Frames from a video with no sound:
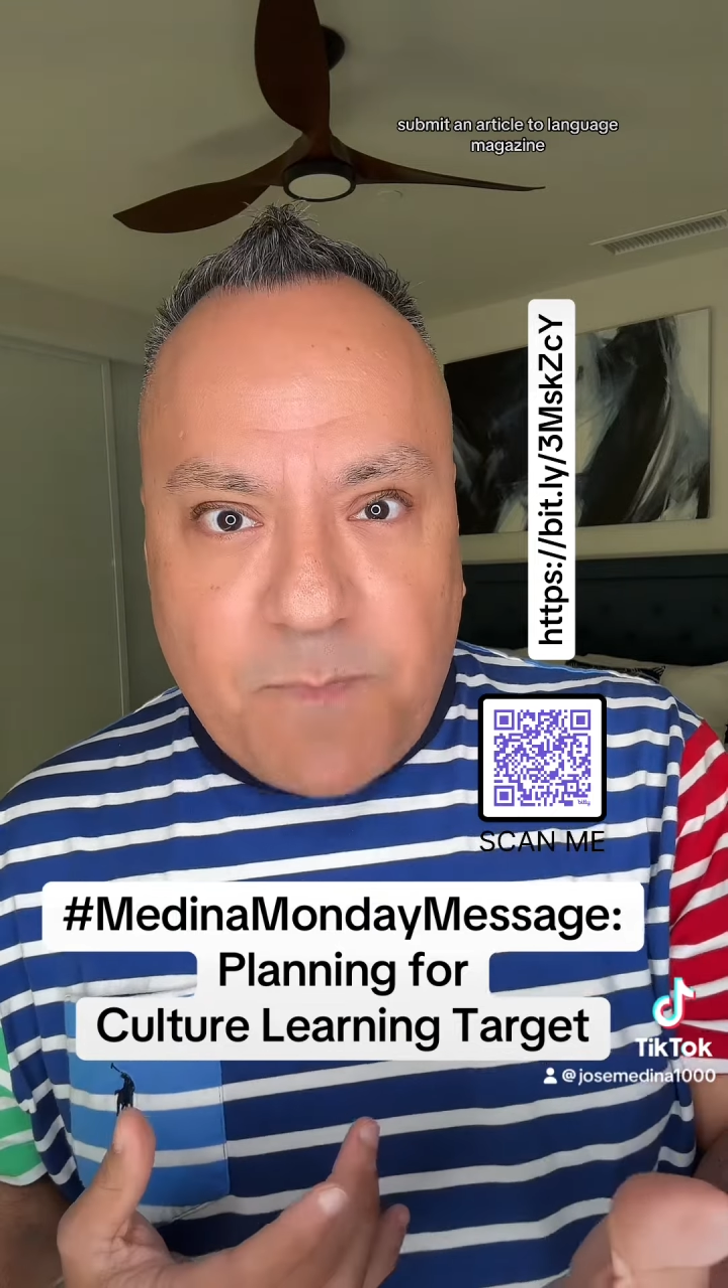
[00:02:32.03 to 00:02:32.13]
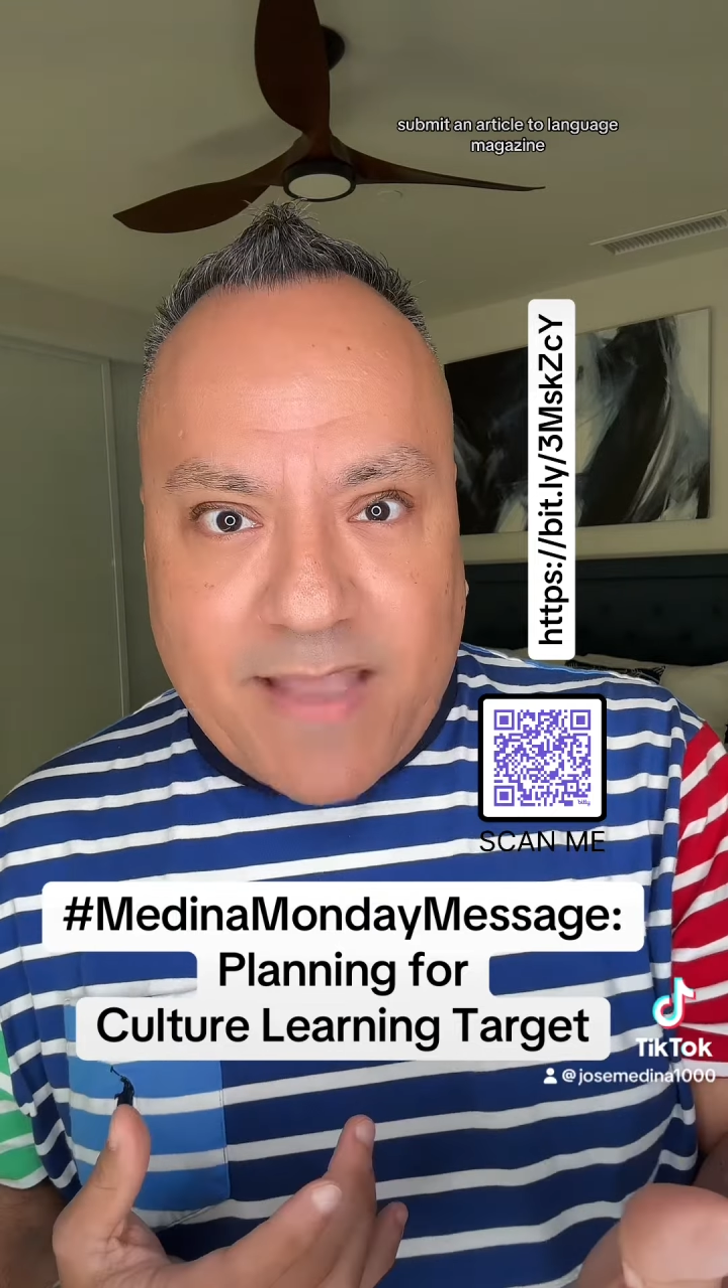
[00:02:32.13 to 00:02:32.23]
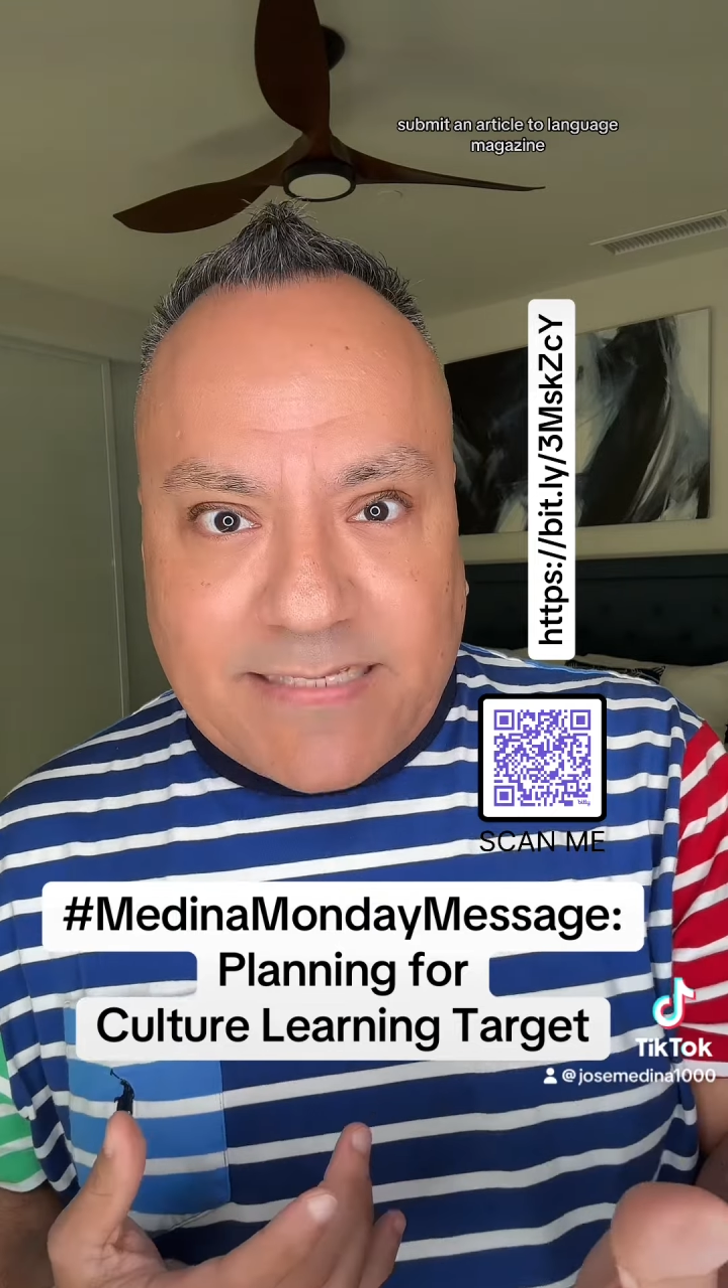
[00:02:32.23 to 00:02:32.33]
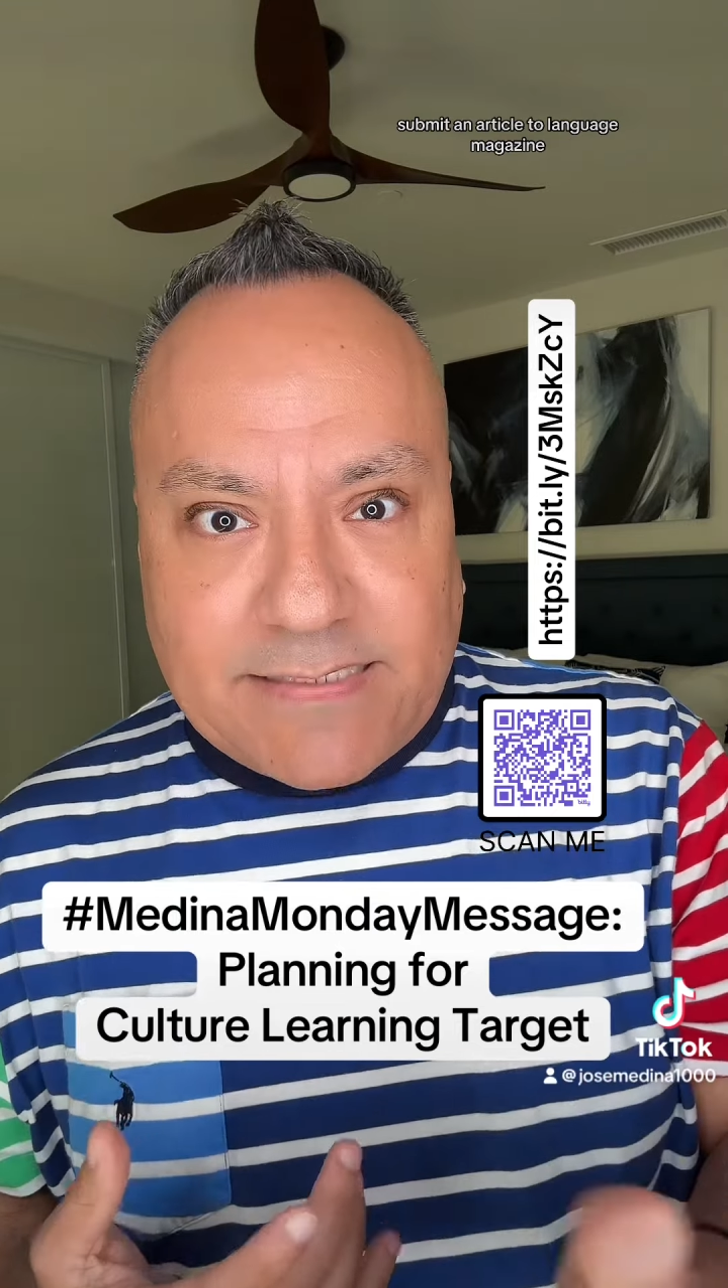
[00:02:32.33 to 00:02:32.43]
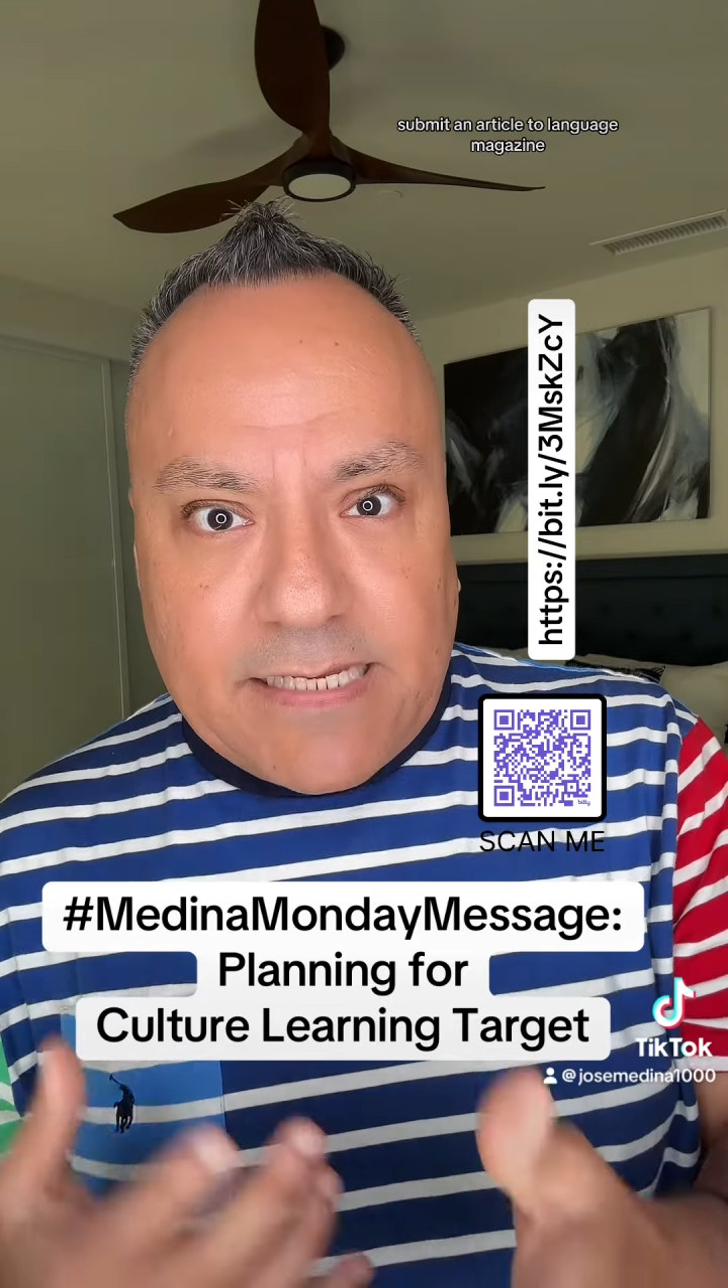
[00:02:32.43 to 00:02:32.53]

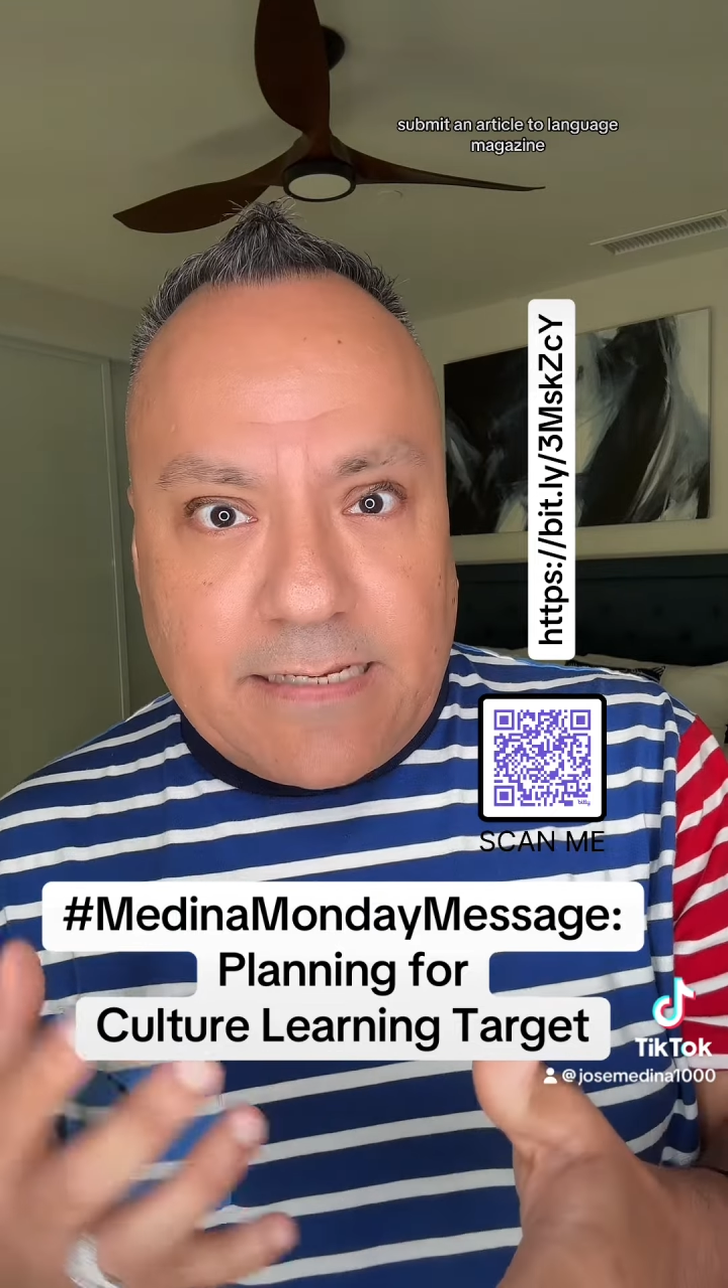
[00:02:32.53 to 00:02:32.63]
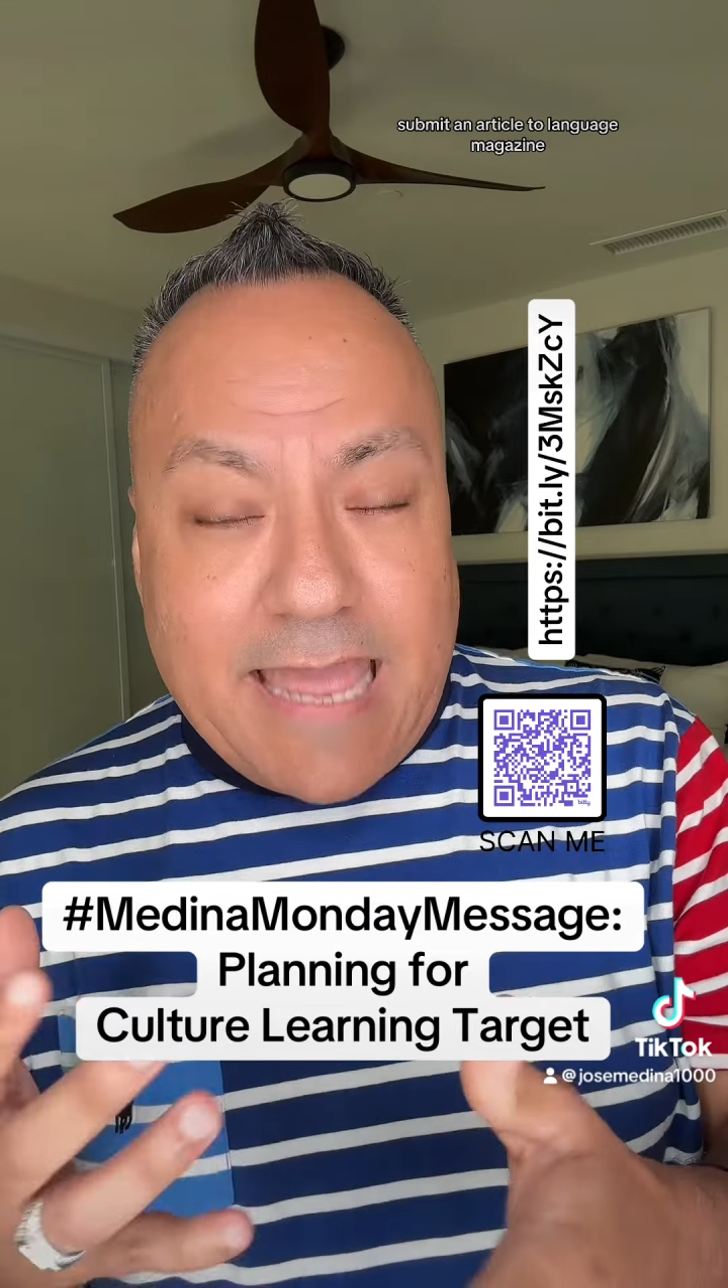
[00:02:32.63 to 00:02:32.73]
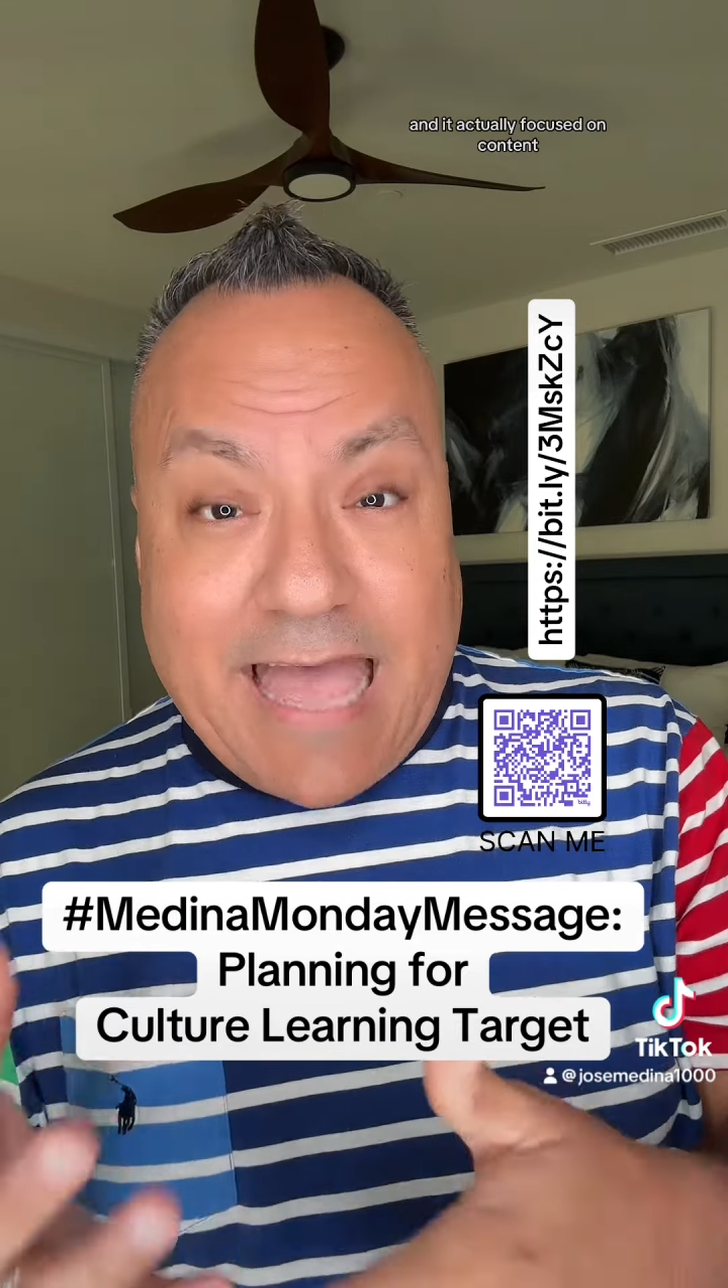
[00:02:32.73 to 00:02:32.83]
Magazine,